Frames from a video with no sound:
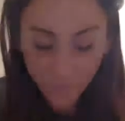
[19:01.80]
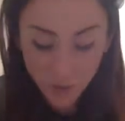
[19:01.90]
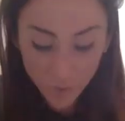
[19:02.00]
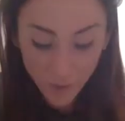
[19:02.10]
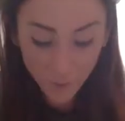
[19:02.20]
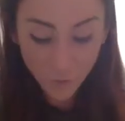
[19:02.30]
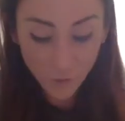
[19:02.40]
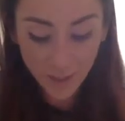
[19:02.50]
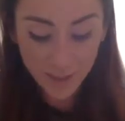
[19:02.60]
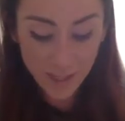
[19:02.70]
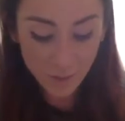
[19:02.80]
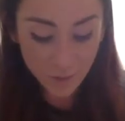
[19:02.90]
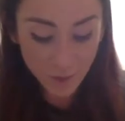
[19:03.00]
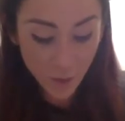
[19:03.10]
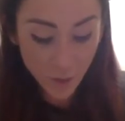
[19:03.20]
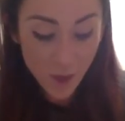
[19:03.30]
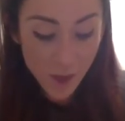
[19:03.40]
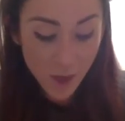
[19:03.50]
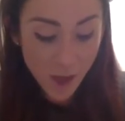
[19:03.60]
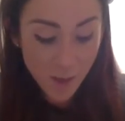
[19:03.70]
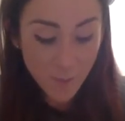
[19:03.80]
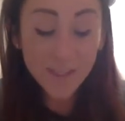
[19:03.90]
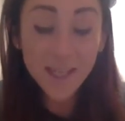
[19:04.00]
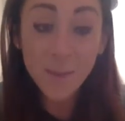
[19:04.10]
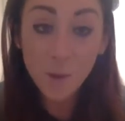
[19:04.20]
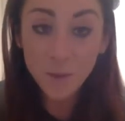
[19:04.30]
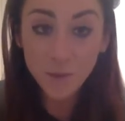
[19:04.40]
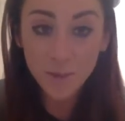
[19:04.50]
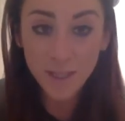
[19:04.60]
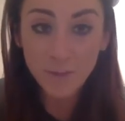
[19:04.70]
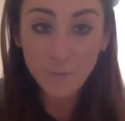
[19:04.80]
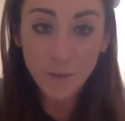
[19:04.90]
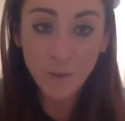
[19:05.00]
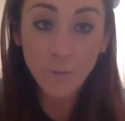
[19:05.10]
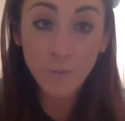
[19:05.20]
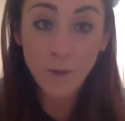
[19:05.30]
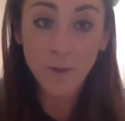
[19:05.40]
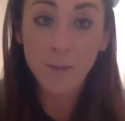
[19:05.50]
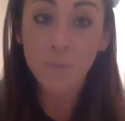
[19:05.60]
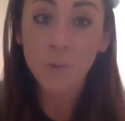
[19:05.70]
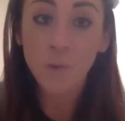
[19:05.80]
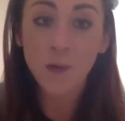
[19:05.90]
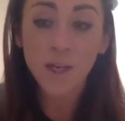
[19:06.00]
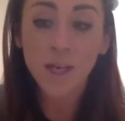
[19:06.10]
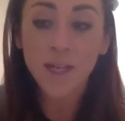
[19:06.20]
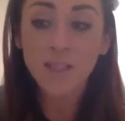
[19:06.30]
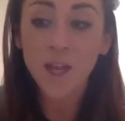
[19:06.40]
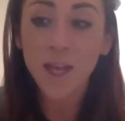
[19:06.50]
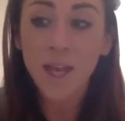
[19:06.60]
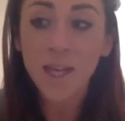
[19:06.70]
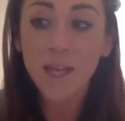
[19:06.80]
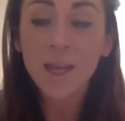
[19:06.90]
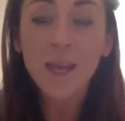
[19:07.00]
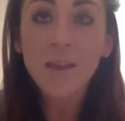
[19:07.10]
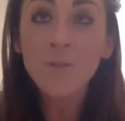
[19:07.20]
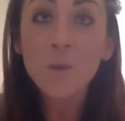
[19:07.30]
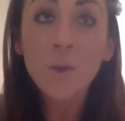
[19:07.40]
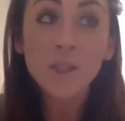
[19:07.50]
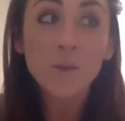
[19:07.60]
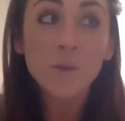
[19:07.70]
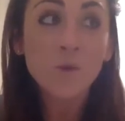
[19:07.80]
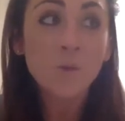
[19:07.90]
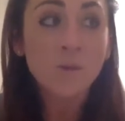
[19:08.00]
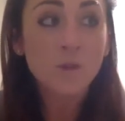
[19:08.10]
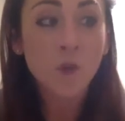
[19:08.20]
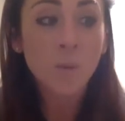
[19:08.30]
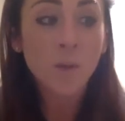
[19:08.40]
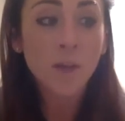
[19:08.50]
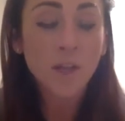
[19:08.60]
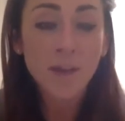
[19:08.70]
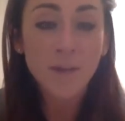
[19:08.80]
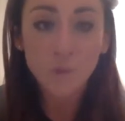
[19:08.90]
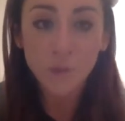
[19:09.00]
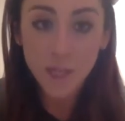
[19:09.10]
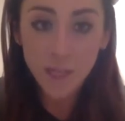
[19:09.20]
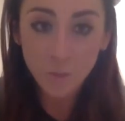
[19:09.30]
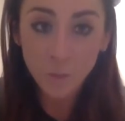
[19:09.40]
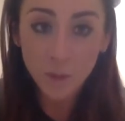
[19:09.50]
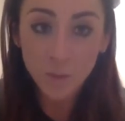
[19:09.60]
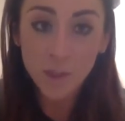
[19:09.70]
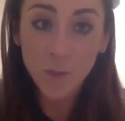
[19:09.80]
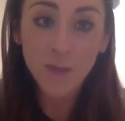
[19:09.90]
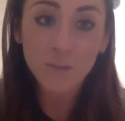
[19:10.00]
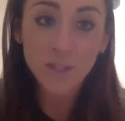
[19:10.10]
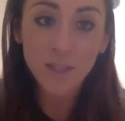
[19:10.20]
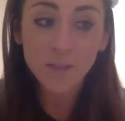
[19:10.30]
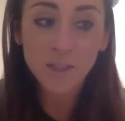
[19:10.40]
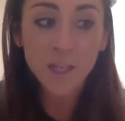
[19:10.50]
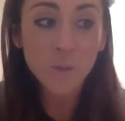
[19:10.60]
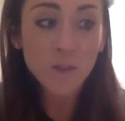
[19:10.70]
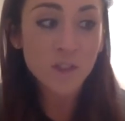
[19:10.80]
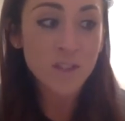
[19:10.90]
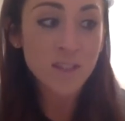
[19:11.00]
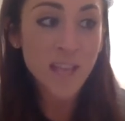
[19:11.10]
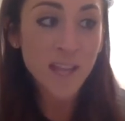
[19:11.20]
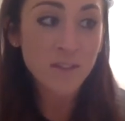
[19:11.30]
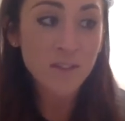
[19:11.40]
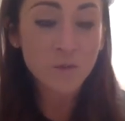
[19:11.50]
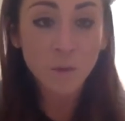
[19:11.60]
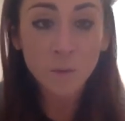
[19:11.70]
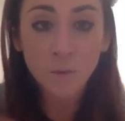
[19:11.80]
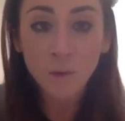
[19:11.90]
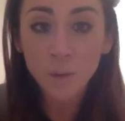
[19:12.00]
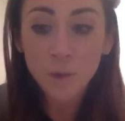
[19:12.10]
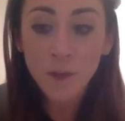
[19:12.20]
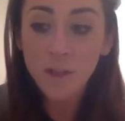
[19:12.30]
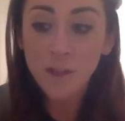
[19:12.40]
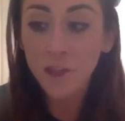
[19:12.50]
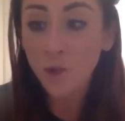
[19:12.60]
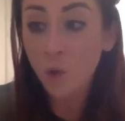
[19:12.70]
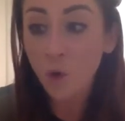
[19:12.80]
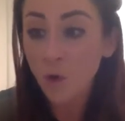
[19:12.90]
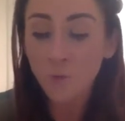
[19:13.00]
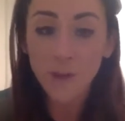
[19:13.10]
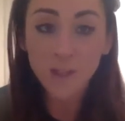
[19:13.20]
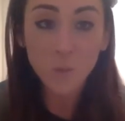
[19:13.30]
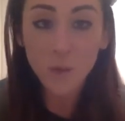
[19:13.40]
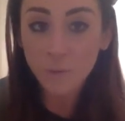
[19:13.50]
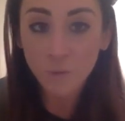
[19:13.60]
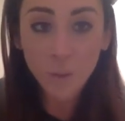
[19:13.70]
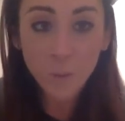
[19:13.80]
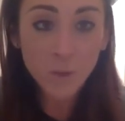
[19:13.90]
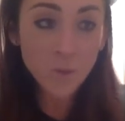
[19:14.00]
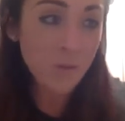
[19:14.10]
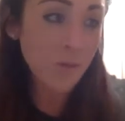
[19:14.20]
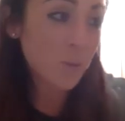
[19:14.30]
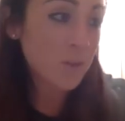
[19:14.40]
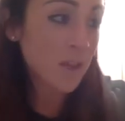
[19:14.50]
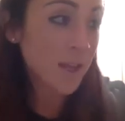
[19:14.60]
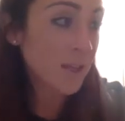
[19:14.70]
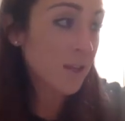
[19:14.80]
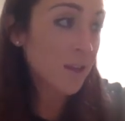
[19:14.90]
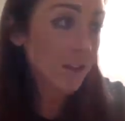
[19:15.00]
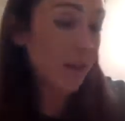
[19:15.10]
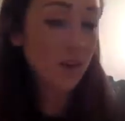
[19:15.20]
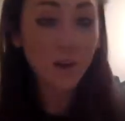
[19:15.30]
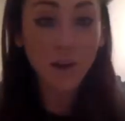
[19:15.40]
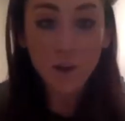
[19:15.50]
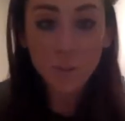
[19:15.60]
just written a few things down. So a DMO is obviously very, very important. And it's like if you went to a normal job, like you'd have a routine of what you were doing every single day. You wouldn't just sit and scroll through like your office, whatever it was, whether it was like, I don't know, like